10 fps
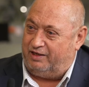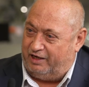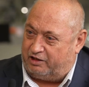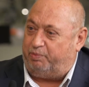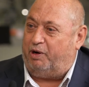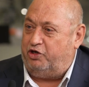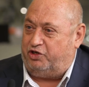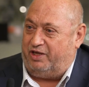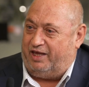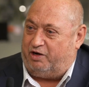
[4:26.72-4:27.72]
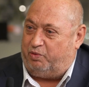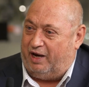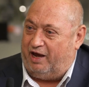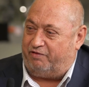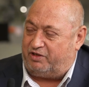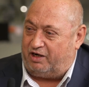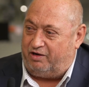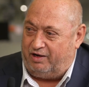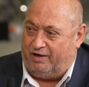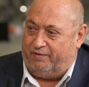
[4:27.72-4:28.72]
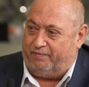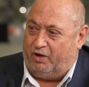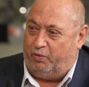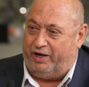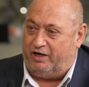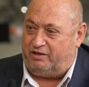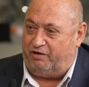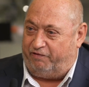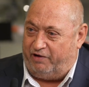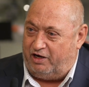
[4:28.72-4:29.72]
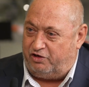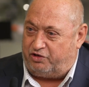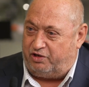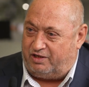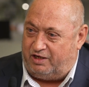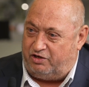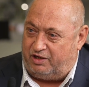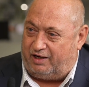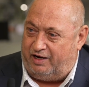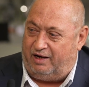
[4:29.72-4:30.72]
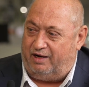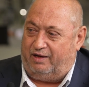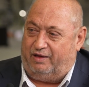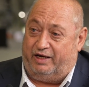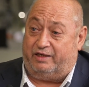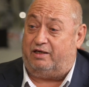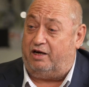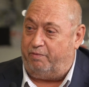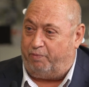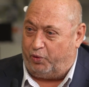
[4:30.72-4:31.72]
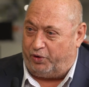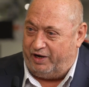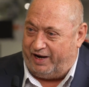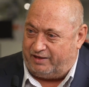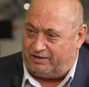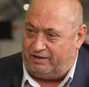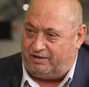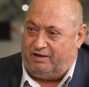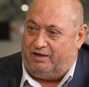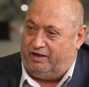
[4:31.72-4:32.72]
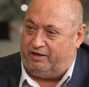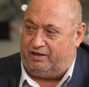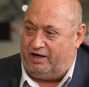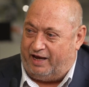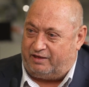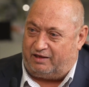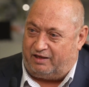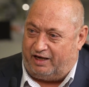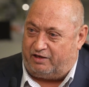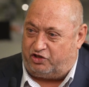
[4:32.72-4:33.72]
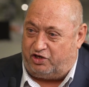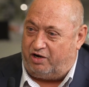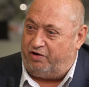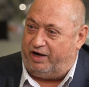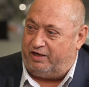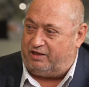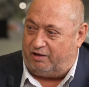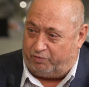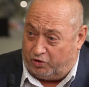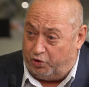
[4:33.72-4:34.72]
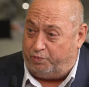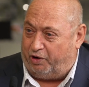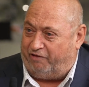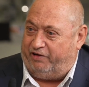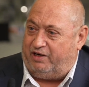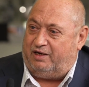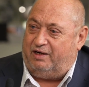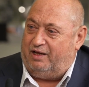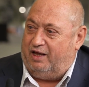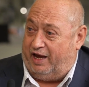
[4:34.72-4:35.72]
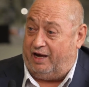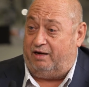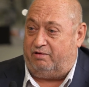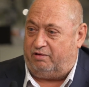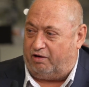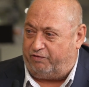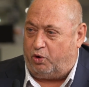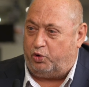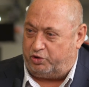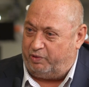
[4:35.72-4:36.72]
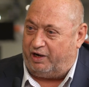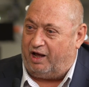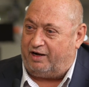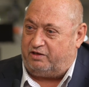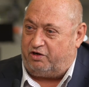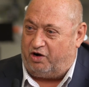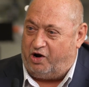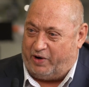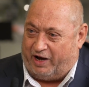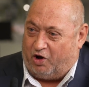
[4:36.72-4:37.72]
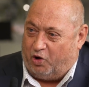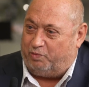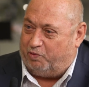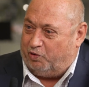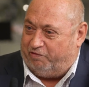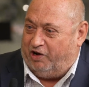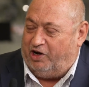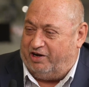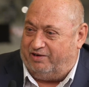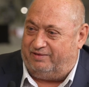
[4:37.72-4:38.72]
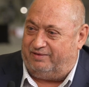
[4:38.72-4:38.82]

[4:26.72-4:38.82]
exposure that we have. So where does it fit in strategically? It's an important asset. It's an asset that's generating good profit. And of course, we'd like to grow our gold portfolio.